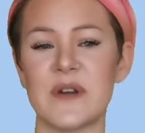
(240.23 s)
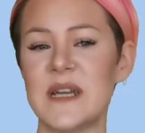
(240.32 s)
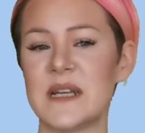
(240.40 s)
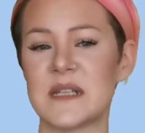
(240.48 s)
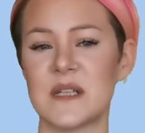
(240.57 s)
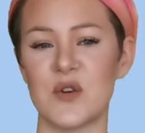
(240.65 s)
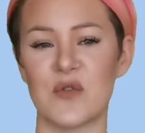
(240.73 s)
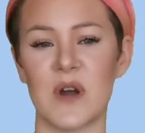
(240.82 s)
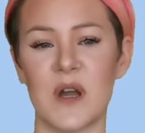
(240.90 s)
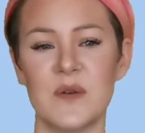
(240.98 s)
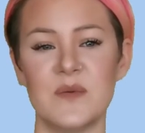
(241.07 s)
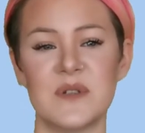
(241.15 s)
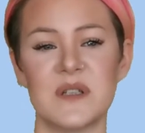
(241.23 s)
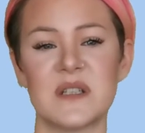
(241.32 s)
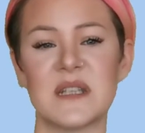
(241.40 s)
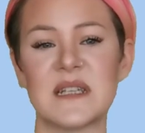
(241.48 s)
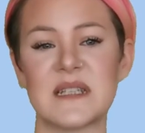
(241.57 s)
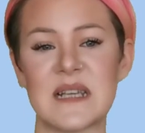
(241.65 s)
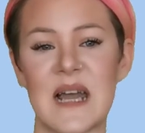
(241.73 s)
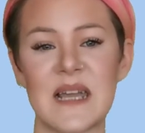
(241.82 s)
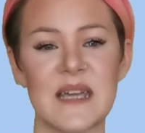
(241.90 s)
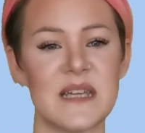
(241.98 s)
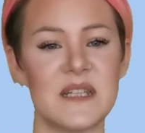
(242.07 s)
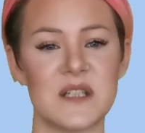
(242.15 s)
creaked and groaned as they
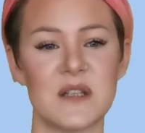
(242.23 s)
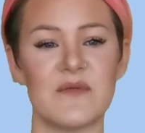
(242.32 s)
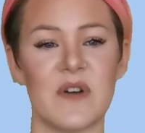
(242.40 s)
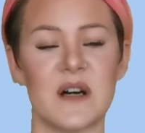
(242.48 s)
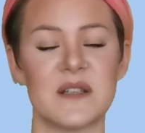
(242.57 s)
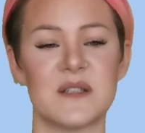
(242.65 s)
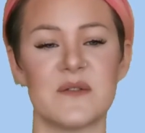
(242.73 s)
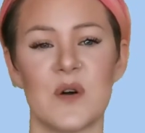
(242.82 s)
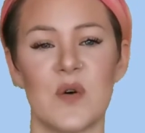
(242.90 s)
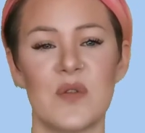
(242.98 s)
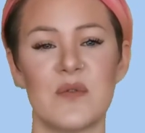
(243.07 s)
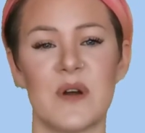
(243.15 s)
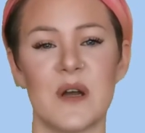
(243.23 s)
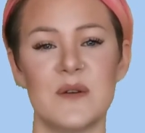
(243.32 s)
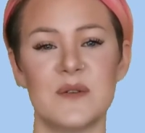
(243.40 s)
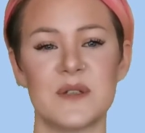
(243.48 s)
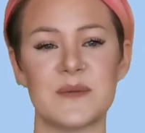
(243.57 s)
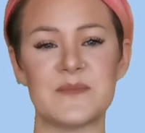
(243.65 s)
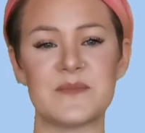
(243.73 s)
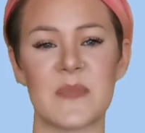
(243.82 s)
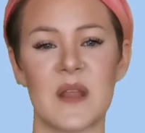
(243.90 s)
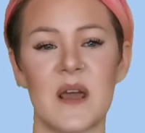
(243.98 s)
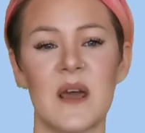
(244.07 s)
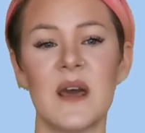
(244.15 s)
sank into the ruts on the road,
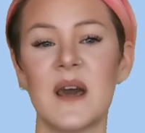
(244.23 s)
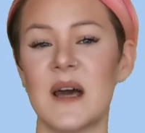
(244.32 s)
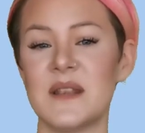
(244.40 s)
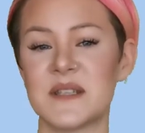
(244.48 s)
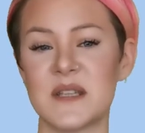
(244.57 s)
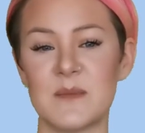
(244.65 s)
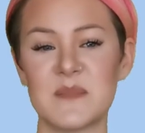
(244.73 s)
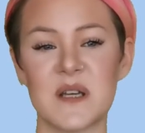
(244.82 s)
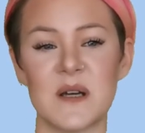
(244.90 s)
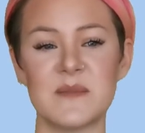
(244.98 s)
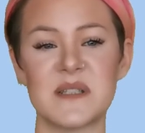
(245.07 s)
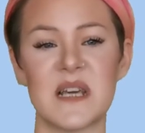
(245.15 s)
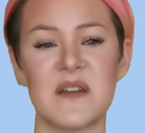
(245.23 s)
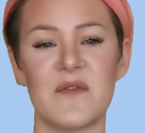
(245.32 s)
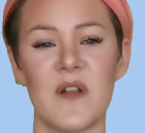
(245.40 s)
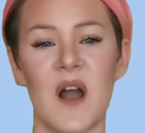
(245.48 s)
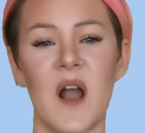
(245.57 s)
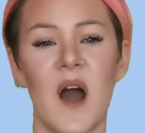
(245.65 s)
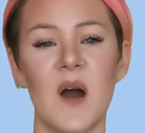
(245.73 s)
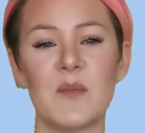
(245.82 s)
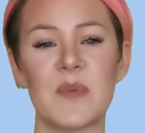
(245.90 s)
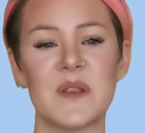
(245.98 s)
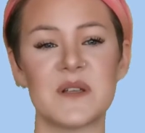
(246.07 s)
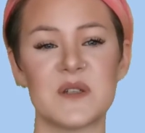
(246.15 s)
and sometimes they flung
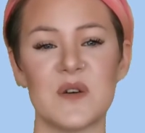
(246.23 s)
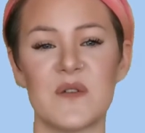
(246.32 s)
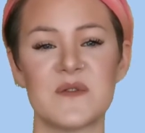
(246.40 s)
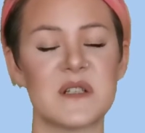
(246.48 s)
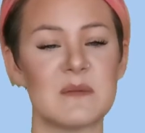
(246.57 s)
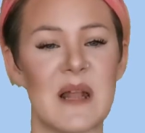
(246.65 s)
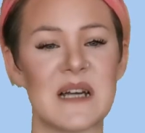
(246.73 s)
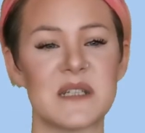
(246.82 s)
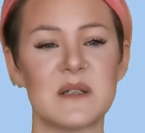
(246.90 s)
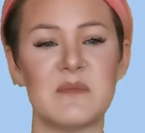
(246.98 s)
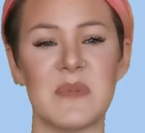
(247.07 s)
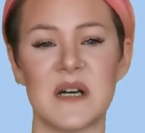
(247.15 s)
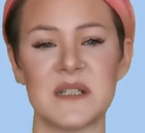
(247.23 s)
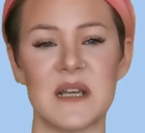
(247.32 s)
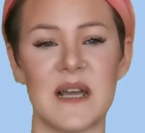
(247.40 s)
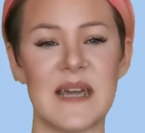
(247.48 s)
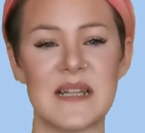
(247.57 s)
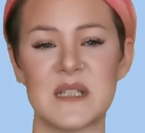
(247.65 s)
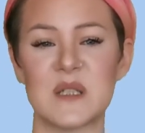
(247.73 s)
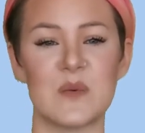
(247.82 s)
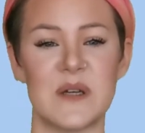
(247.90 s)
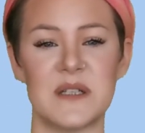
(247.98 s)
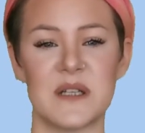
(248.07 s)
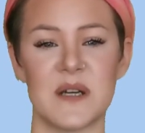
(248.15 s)
up the soft splattered mud against the
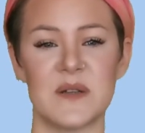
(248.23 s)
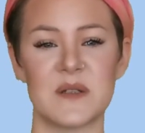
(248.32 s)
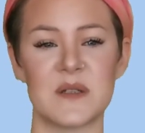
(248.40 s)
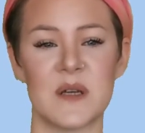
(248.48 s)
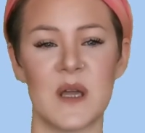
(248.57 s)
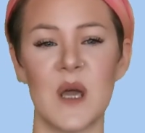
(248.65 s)
windows,